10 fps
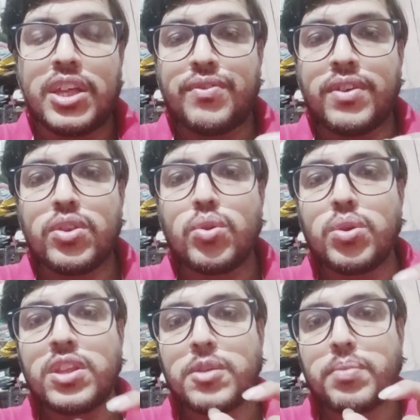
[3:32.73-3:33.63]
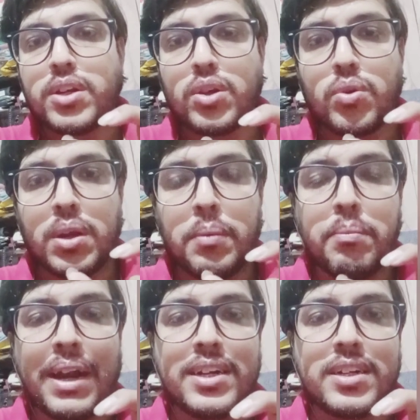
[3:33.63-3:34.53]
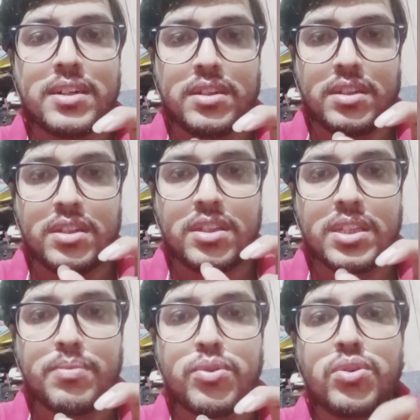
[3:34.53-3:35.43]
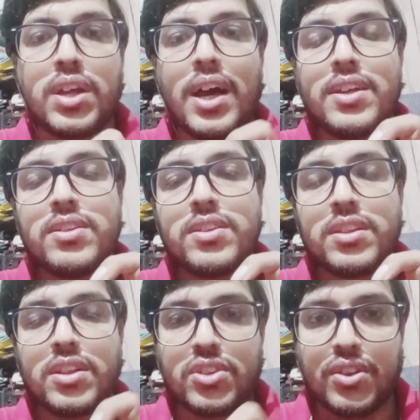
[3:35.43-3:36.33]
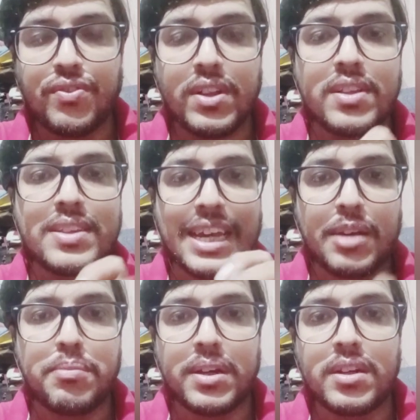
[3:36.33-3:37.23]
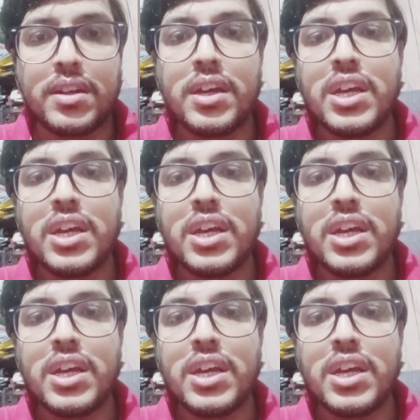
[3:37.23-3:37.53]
Even though this particular matter is sub judice in the civil segment,